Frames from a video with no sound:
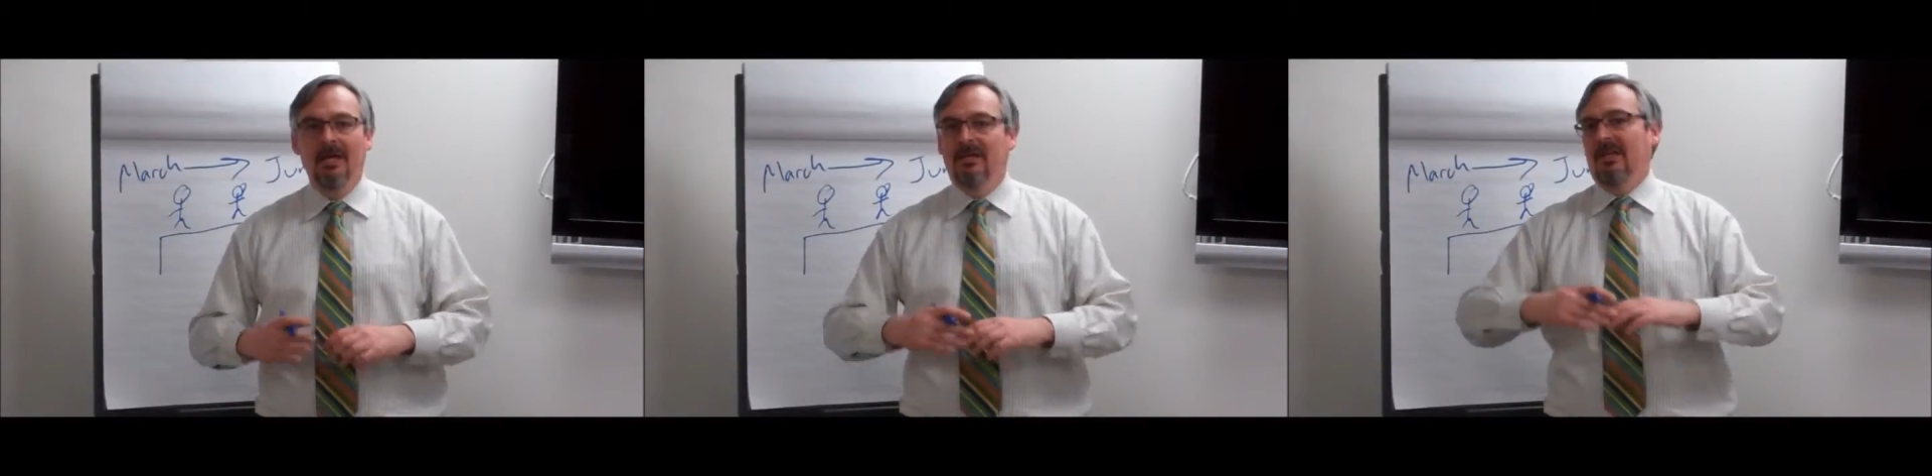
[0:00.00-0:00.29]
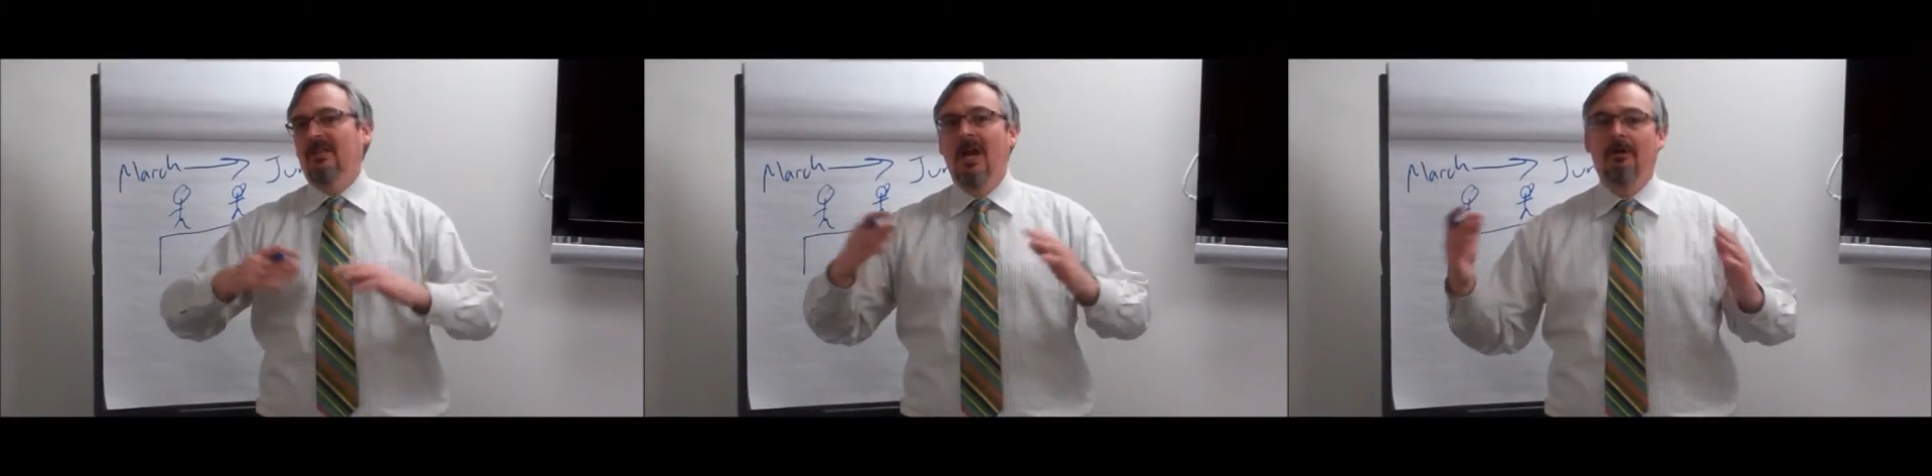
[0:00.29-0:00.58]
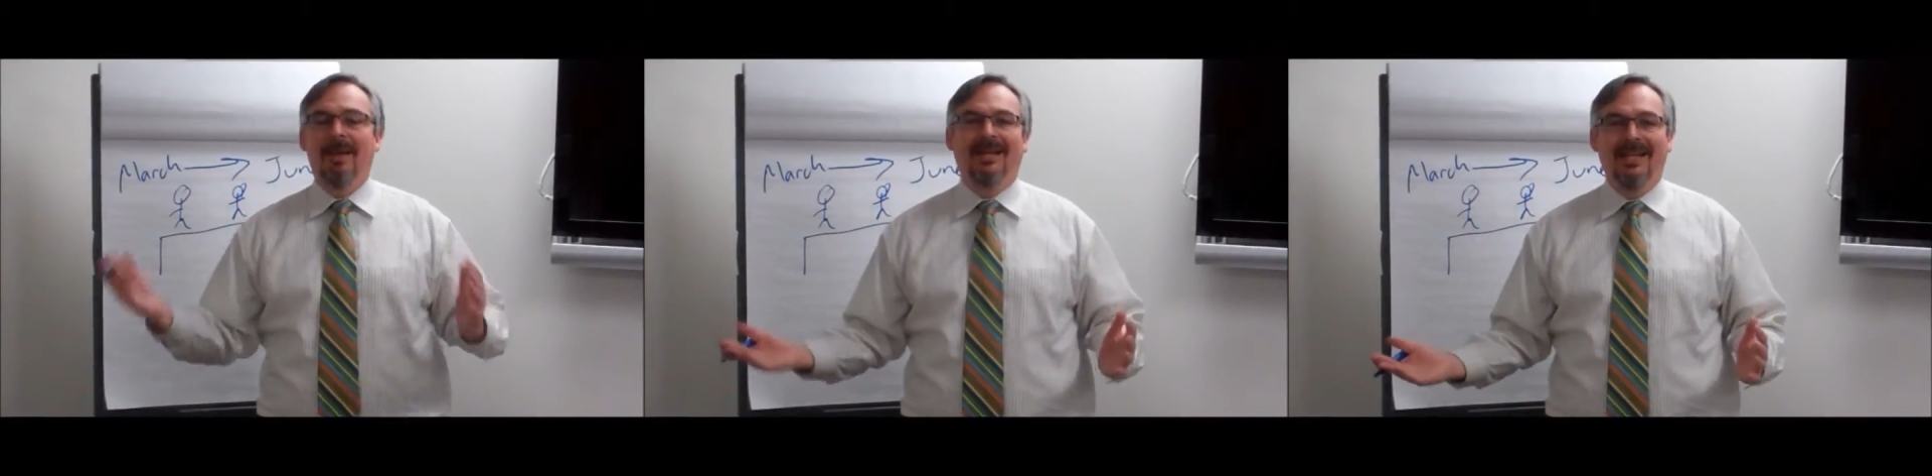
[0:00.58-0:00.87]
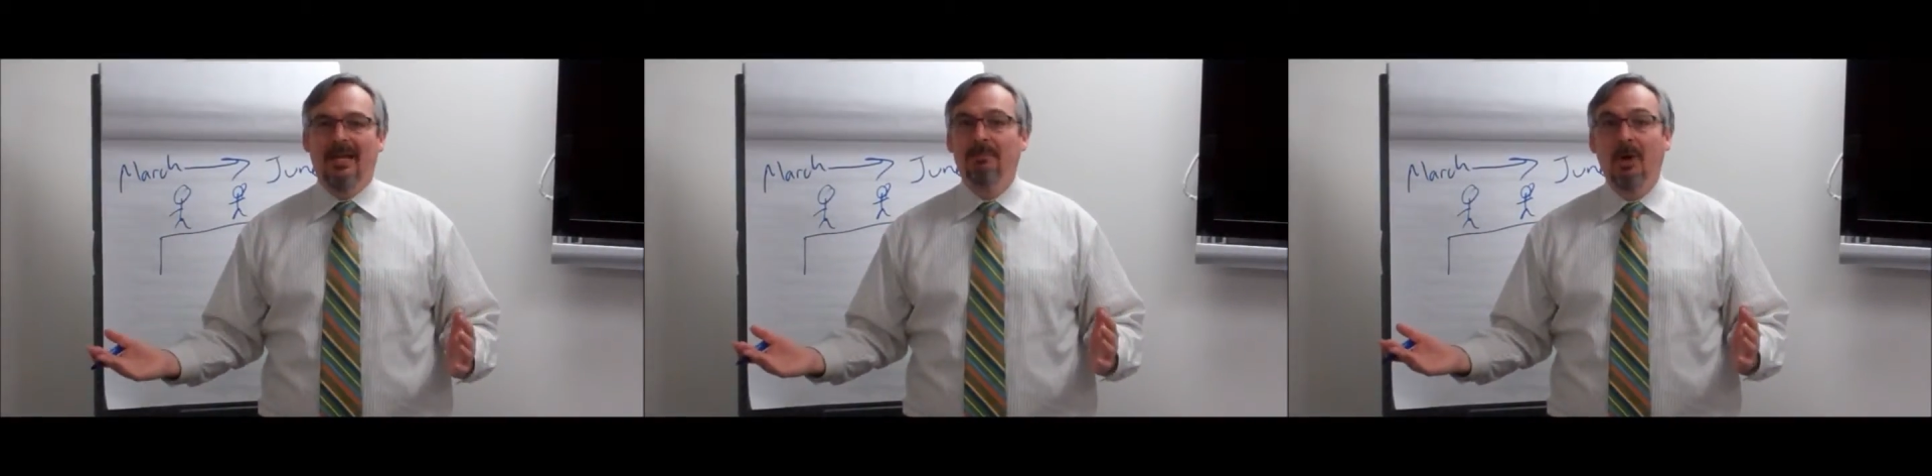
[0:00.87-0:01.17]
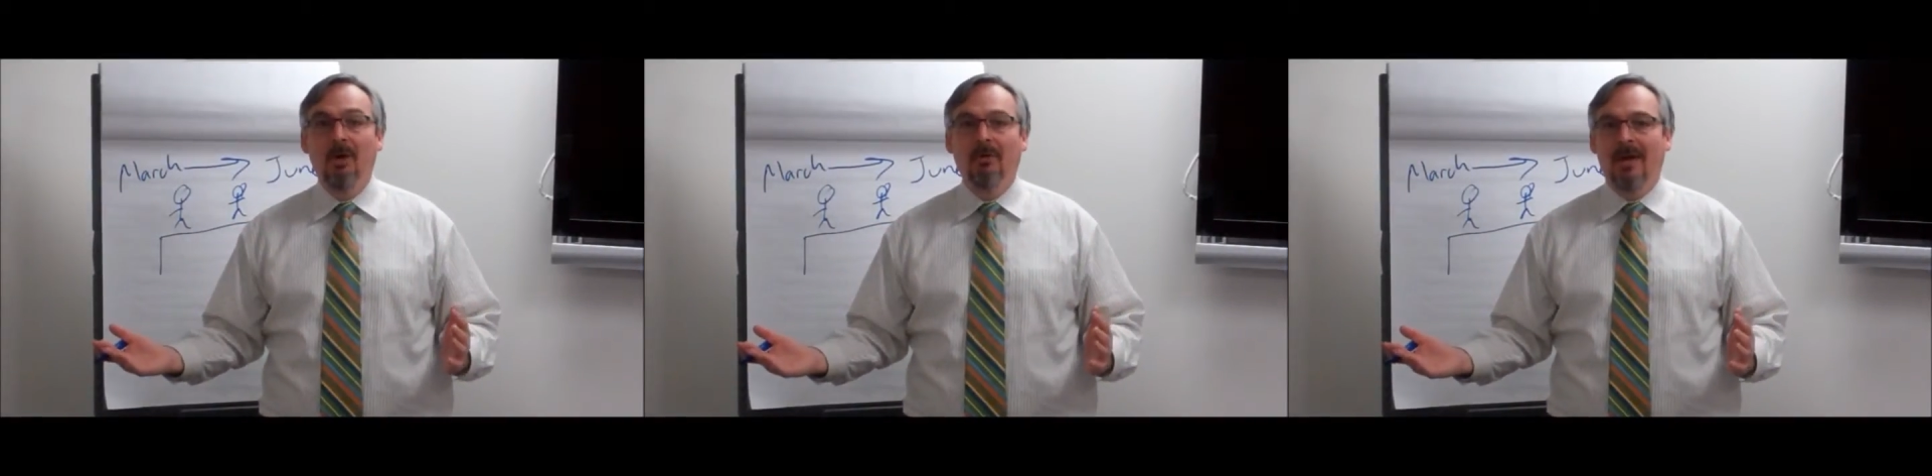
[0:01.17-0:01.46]
entire Medicaid
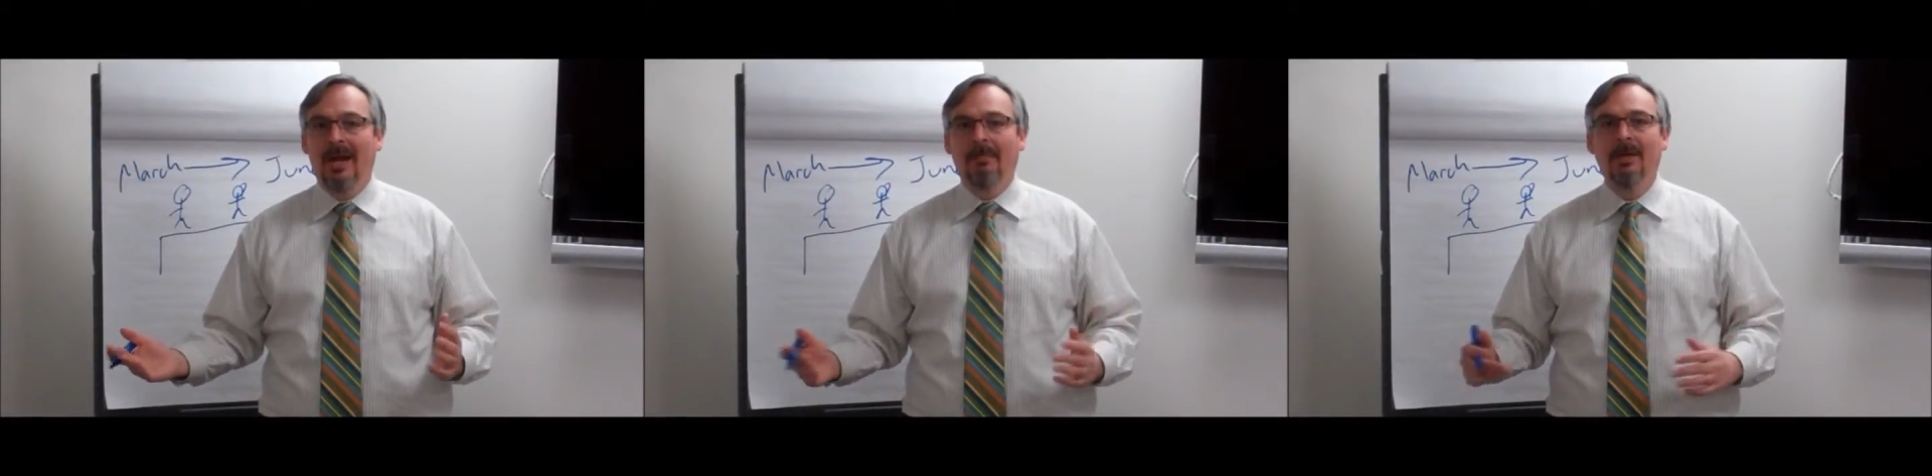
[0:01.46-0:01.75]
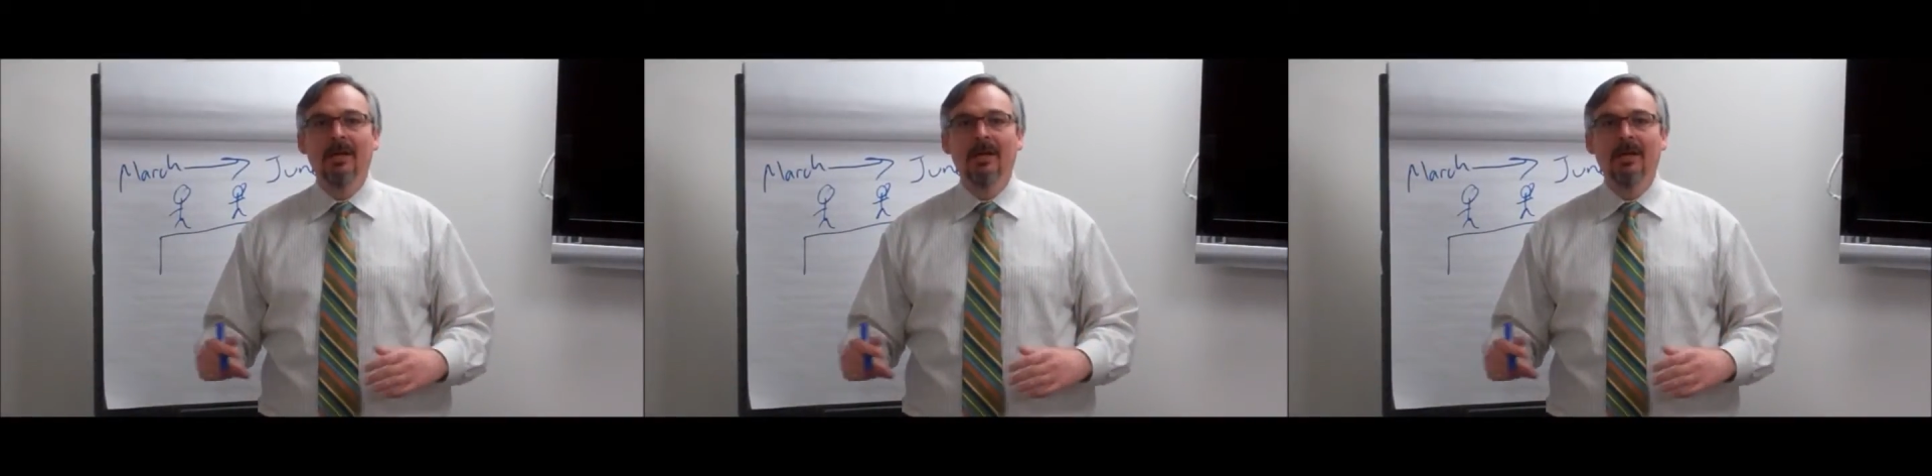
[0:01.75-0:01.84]
program